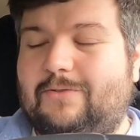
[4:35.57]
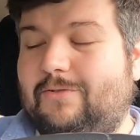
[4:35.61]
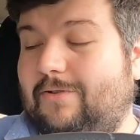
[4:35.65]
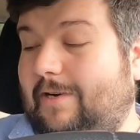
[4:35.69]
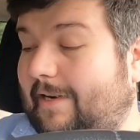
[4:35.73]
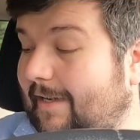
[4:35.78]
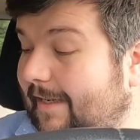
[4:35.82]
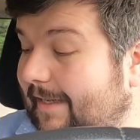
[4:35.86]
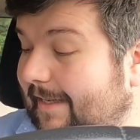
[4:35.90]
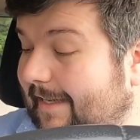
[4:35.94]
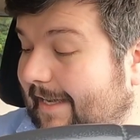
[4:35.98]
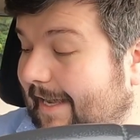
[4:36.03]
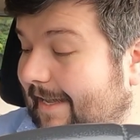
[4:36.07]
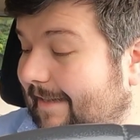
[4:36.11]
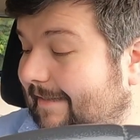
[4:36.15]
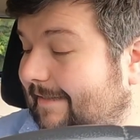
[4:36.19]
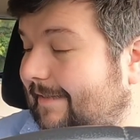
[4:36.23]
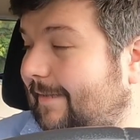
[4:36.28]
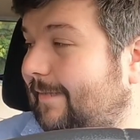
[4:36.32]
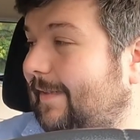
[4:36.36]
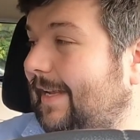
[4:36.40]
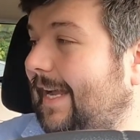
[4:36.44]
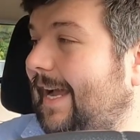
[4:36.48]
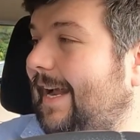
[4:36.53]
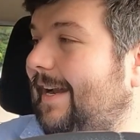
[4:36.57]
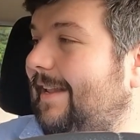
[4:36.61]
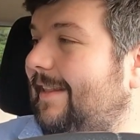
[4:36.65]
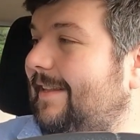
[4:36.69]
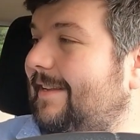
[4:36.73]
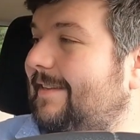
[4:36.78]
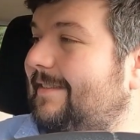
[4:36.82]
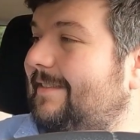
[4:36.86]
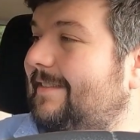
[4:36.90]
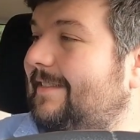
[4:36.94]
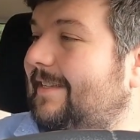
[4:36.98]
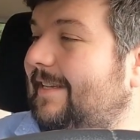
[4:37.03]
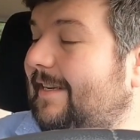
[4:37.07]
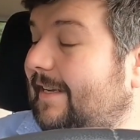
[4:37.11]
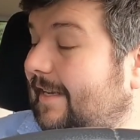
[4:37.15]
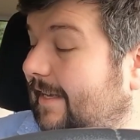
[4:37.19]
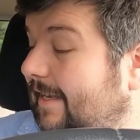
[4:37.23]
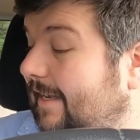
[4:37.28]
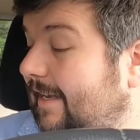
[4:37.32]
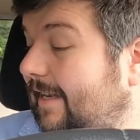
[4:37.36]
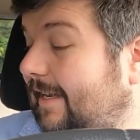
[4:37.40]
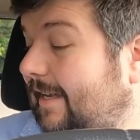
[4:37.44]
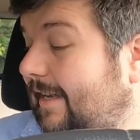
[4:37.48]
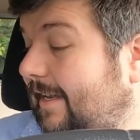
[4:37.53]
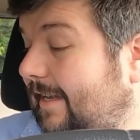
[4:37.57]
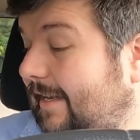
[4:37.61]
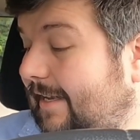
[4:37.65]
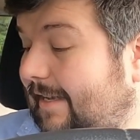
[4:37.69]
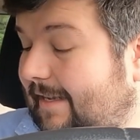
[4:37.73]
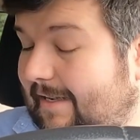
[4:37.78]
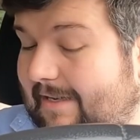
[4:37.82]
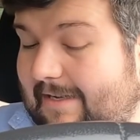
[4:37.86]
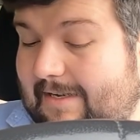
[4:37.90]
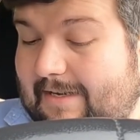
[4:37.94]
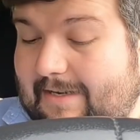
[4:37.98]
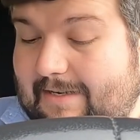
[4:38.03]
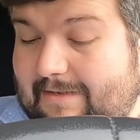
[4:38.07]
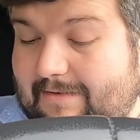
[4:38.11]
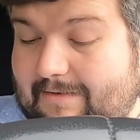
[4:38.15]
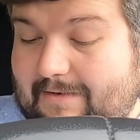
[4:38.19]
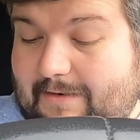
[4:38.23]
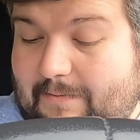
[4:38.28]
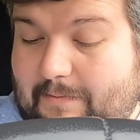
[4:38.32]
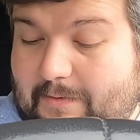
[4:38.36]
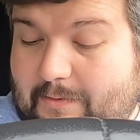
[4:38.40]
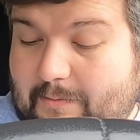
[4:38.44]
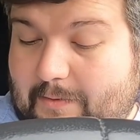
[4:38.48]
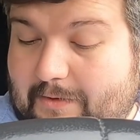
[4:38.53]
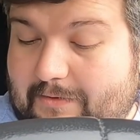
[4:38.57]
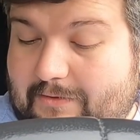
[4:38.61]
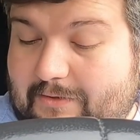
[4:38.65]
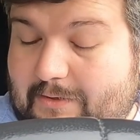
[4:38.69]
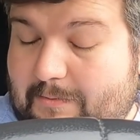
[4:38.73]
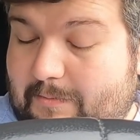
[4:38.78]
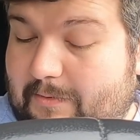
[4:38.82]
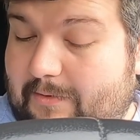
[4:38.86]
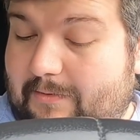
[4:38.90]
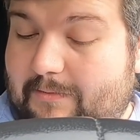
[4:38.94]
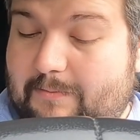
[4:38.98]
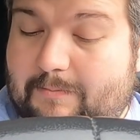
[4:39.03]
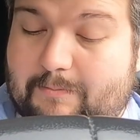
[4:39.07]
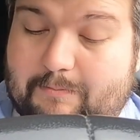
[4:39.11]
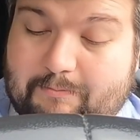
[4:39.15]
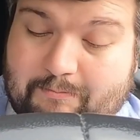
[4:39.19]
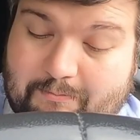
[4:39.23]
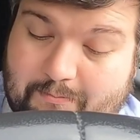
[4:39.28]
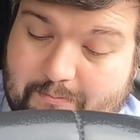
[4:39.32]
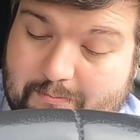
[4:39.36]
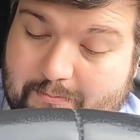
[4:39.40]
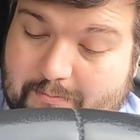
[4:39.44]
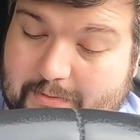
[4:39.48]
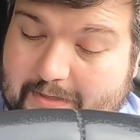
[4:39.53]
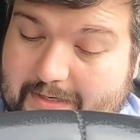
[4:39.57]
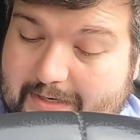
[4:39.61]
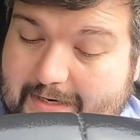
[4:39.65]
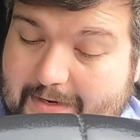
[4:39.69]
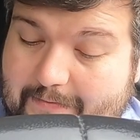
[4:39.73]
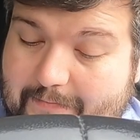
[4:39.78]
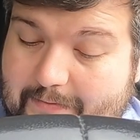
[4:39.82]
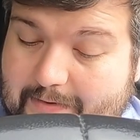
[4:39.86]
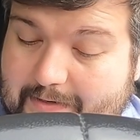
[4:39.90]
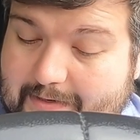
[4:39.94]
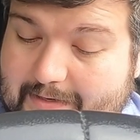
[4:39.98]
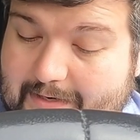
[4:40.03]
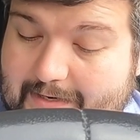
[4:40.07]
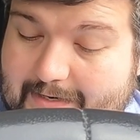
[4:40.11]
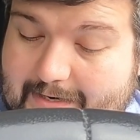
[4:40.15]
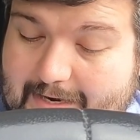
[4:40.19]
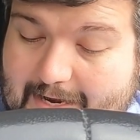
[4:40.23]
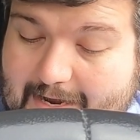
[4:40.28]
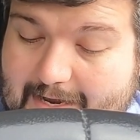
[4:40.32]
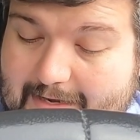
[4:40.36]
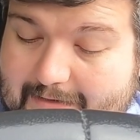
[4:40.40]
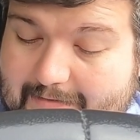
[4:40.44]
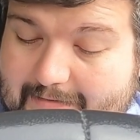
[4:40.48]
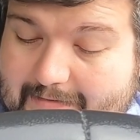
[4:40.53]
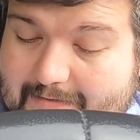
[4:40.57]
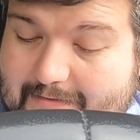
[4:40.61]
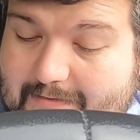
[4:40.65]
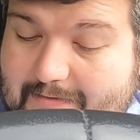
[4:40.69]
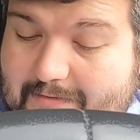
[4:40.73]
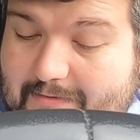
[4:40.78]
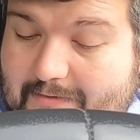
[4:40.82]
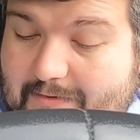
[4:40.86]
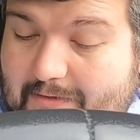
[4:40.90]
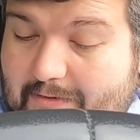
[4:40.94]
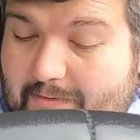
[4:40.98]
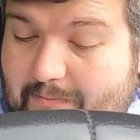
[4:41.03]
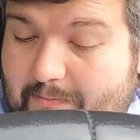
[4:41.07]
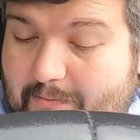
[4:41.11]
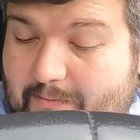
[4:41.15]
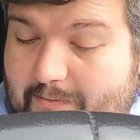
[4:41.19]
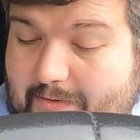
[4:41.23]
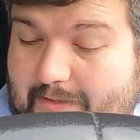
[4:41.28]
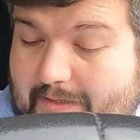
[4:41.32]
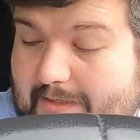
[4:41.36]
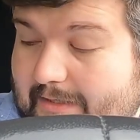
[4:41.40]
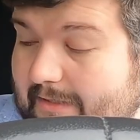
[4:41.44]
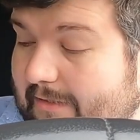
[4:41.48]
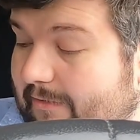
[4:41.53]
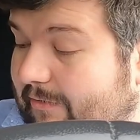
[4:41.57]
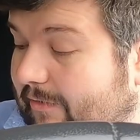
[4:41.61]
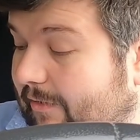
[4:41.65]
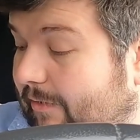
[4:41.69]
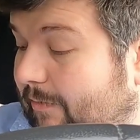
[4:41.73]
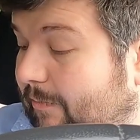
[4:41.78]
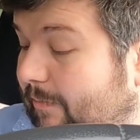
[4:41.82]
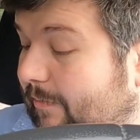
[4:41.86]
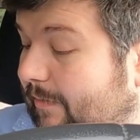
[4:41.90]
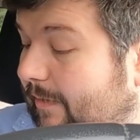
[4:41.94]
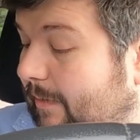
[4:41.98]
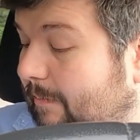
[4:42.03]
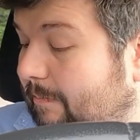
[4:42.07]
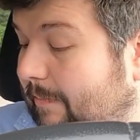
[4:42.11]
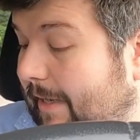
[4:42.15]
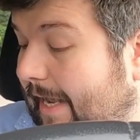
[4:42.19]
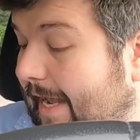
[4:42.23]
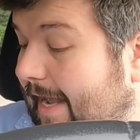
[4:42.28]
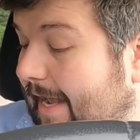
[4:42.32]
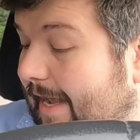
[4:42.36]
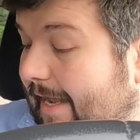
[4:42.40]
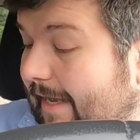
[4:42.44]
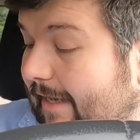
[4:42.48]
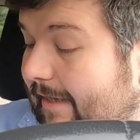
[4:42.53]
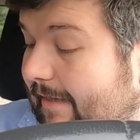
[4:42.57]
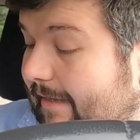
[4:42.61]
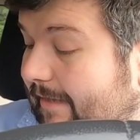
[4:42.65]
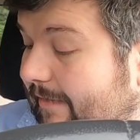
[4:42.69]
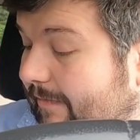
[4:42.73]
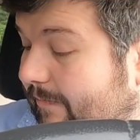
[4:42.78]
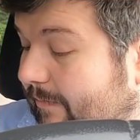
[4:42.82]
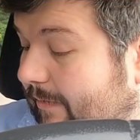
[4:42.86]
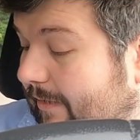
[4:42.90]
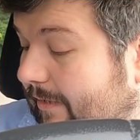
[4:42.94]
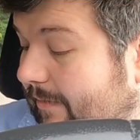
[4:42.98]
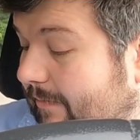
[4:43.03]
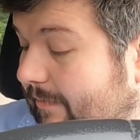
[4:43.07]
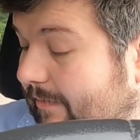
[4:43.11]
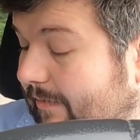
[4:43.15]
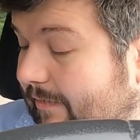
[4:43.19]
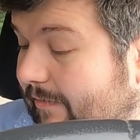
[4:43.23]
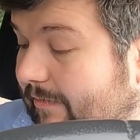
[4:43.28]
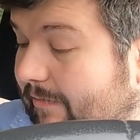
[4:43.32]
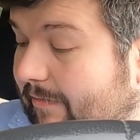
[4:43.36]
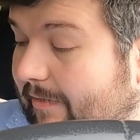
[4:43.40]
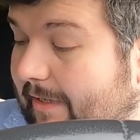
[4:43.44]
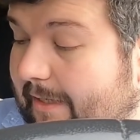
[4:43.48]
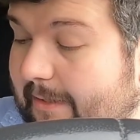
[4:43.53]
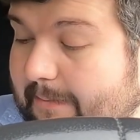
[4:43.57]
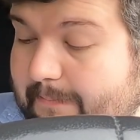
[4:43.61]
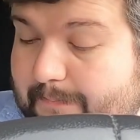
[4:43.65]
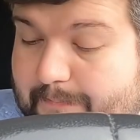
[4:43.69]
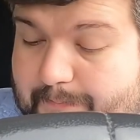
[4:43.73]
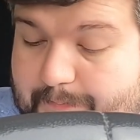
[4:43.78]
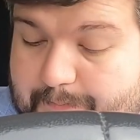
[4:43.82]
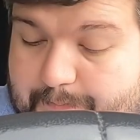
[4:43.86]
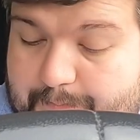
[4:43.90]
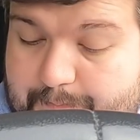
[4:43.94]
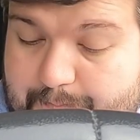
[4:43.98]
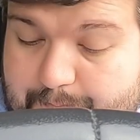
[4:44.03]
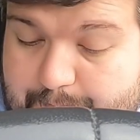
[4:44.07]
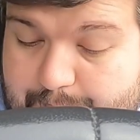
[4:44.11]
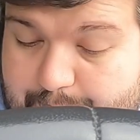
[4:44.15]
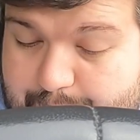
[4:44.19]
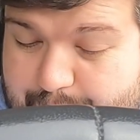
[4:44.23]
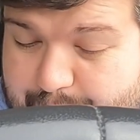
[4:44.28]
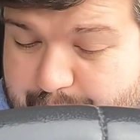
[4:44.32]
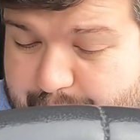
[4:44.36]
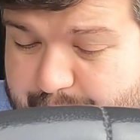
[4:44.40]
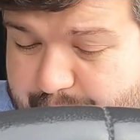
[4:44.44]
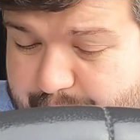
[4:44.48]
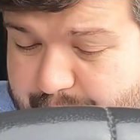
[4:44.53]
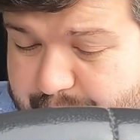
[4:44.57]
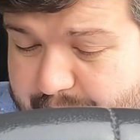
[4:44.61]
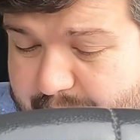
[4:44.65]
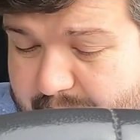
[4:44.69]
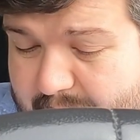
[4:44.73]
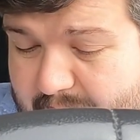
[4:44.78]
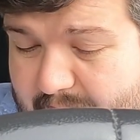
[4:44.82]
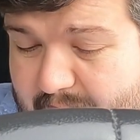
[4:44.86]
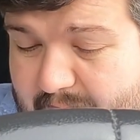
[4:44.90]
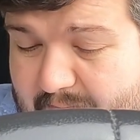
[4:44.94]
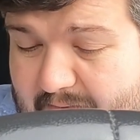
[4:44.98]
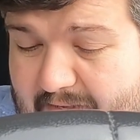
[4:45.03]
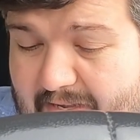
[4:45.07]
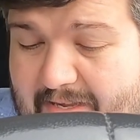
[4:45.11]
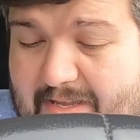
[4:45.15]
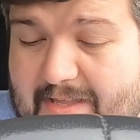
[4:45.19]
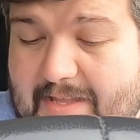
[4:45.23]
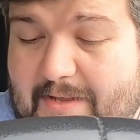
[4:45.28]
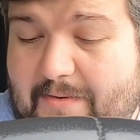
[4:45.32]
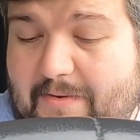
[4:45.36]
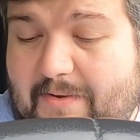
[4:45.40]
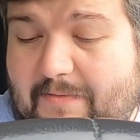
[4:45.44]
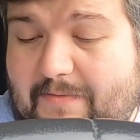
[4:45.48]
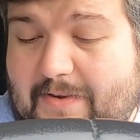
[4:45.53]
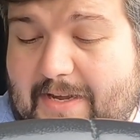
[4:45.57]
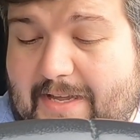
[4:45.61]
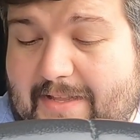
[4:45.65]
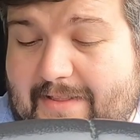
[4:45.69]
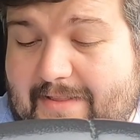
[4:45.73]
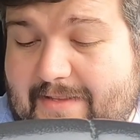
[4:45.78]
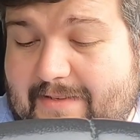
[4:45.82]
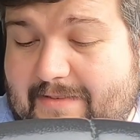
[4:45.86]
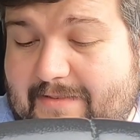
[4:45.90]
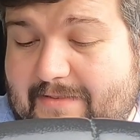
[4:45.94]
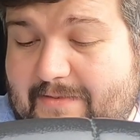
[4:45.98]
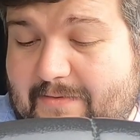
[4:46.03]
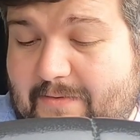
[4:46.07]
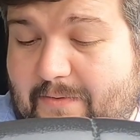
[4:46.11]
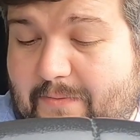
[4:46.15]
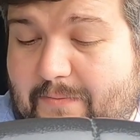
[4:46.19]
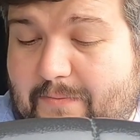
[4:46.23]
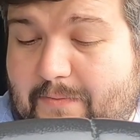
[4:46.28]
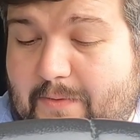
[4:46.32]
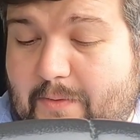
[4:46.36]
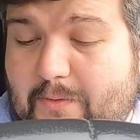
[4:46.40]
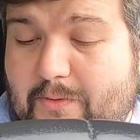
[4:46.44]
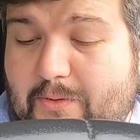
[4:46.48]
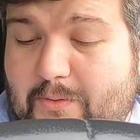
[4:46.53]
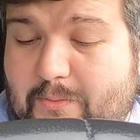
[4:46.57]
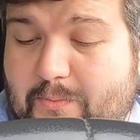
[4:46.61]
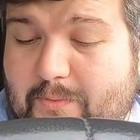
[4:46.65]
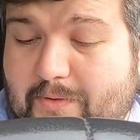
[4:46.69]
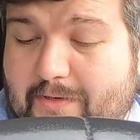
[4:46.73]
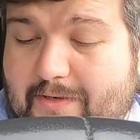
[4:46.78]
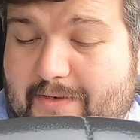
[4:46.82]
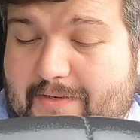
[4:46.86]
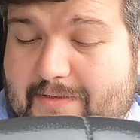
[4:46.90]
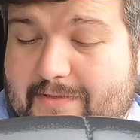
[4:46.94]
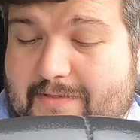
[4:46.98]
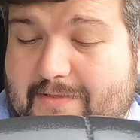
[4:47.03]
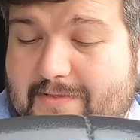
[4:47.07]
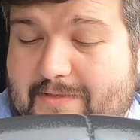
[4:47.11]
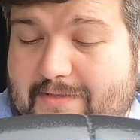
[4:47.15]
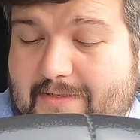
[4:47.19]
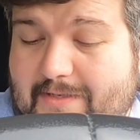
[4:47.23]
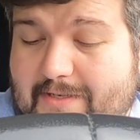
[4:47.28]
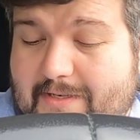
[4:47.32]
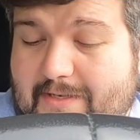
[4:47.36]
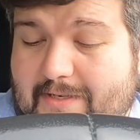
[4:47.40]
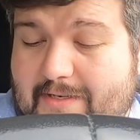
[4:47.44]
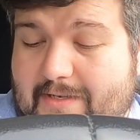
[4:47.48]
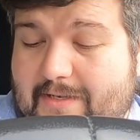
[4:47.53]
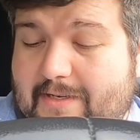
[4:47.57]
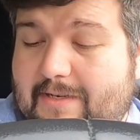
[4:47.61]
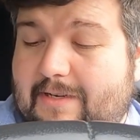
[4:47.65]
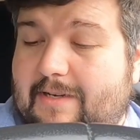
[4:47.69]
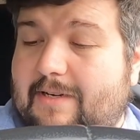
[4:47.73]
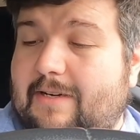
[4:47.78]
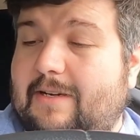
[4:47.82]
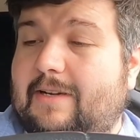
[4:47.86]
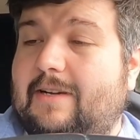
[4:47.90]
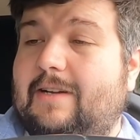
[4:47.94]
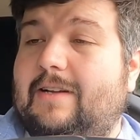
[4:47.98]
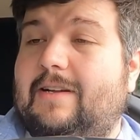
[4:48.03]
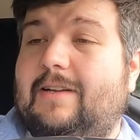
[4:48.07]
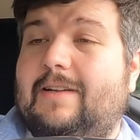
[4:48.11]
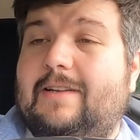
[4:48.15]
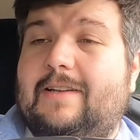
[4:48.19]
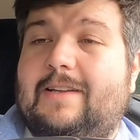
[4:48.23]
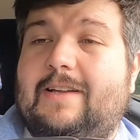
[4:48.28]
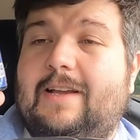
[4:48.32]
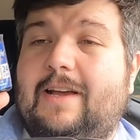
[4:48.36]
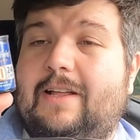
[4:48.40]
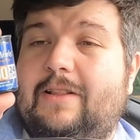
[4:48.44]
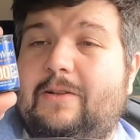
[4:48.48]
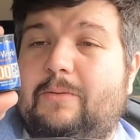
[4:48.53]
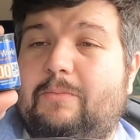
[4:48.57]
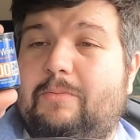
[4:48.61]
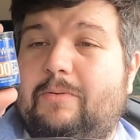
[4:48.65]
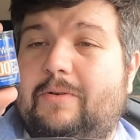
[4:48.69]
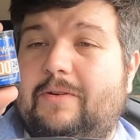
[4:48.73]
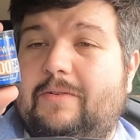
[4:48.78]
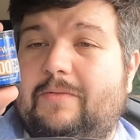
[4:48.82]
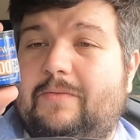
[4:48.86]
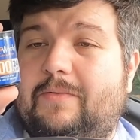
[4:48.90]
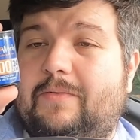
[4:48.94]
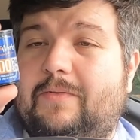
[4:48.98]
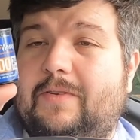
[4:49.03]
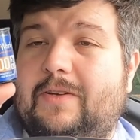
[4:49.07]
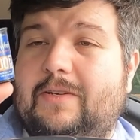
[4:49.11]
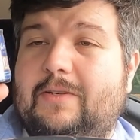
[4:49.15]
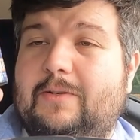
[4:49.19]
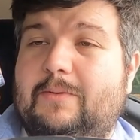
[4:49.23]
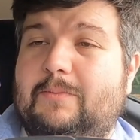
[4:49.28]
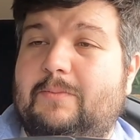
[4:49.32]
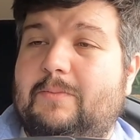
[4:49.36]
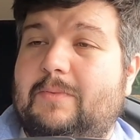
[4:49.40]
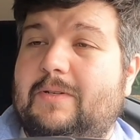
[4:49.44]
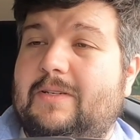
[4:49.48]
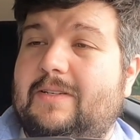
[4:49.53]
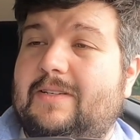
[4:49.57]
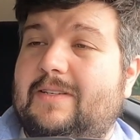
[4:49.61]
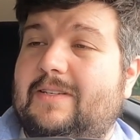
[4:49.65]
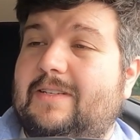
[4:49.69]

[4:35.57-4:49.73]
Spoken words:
trying to get something out of this is going to be questionable, but I figured I'd ask. She threw it in. She threw in a bag as well, which is great. And then I've got this PhotoWorks color print film,